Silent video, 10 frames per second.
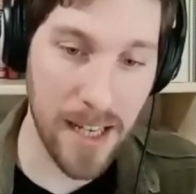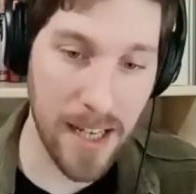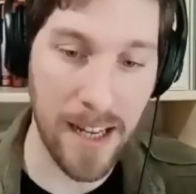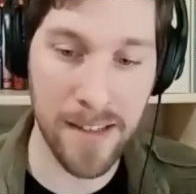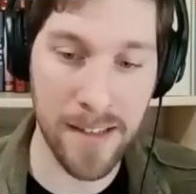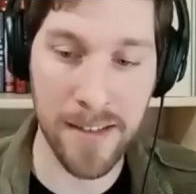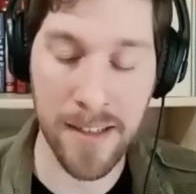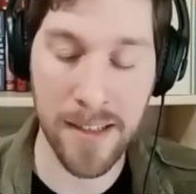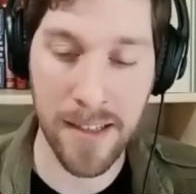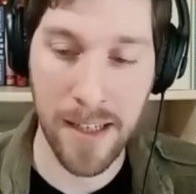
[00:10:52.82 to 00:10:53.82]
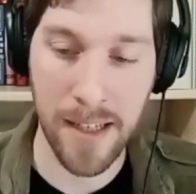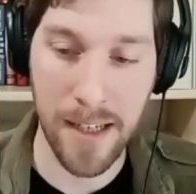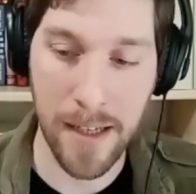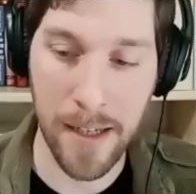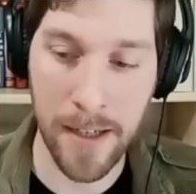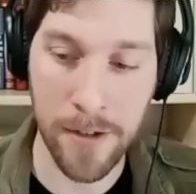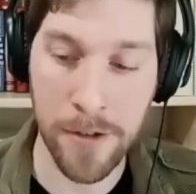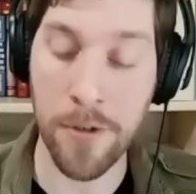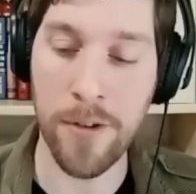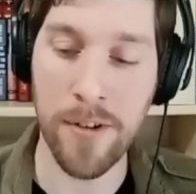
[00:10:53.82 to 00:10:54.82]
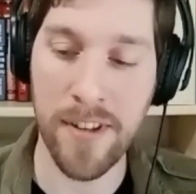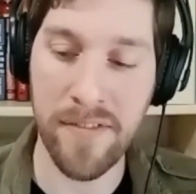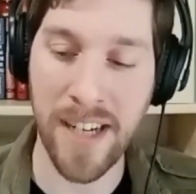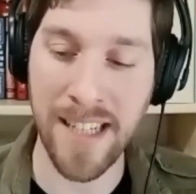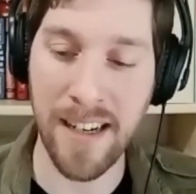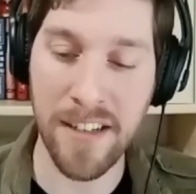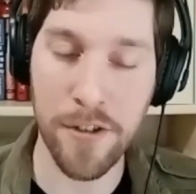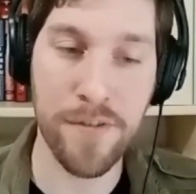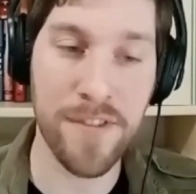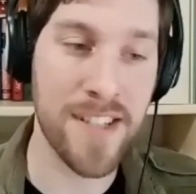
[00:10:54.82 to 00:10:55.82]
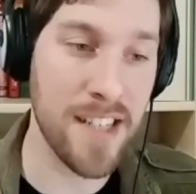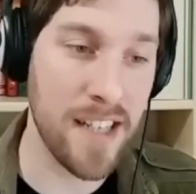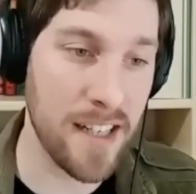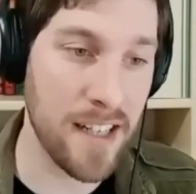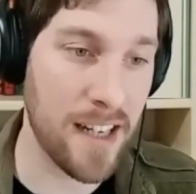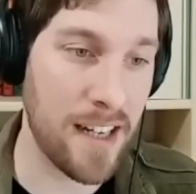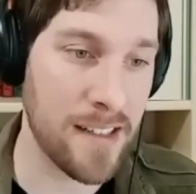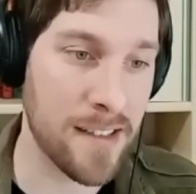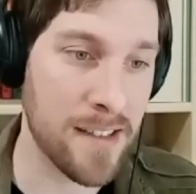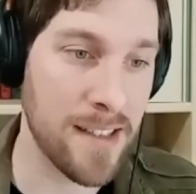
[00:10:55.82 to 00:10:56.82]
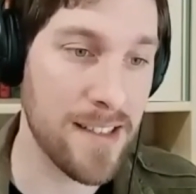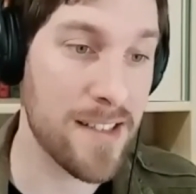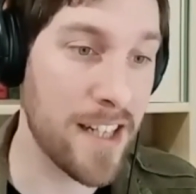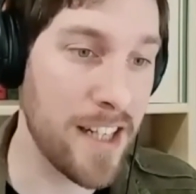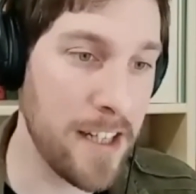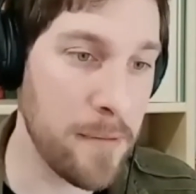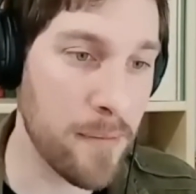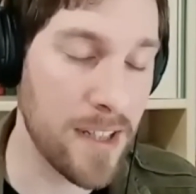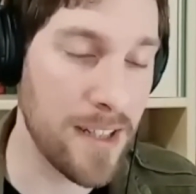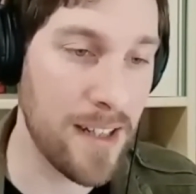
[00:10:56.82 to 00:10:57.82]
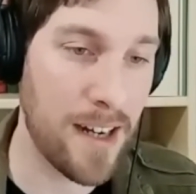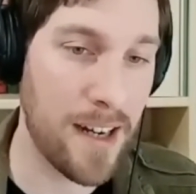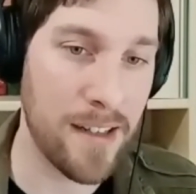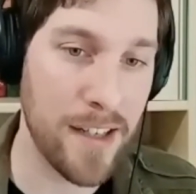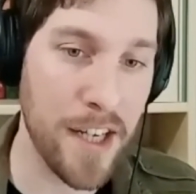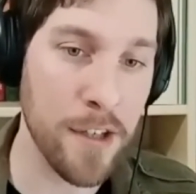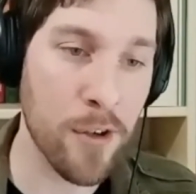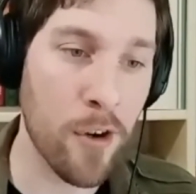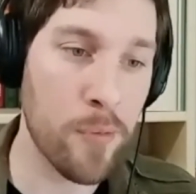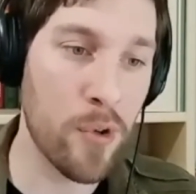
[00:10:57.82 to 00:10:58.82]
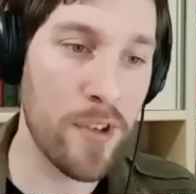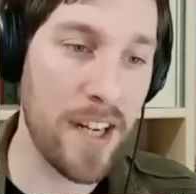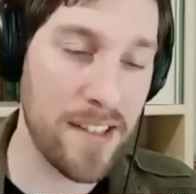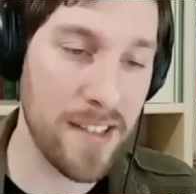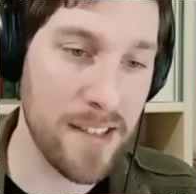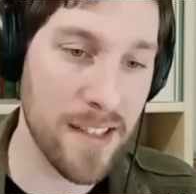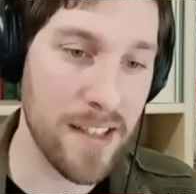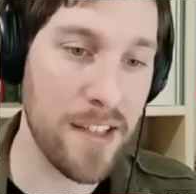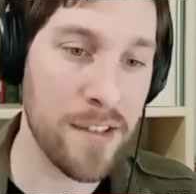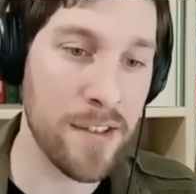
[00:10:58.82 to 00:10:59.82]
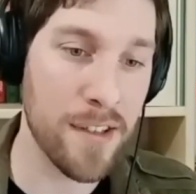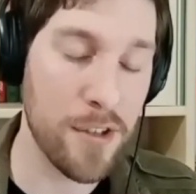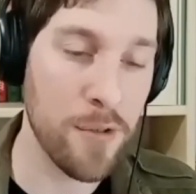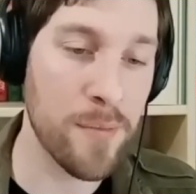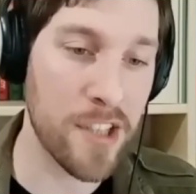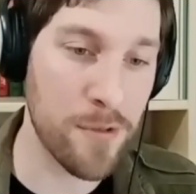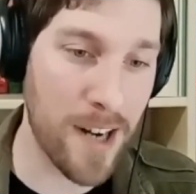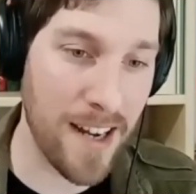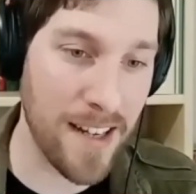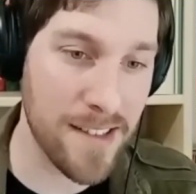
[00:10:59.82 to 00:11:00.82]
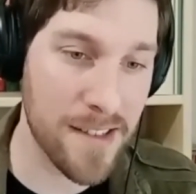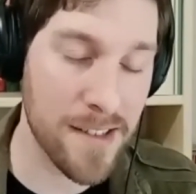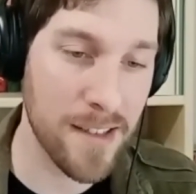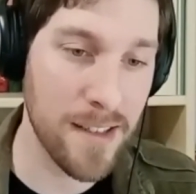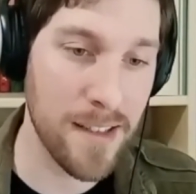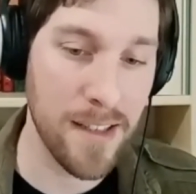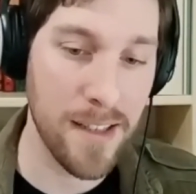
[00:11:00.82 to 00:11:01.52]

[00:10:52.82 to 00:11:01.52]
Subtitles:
and no, the final letter of C and scheme are incorporated in human rights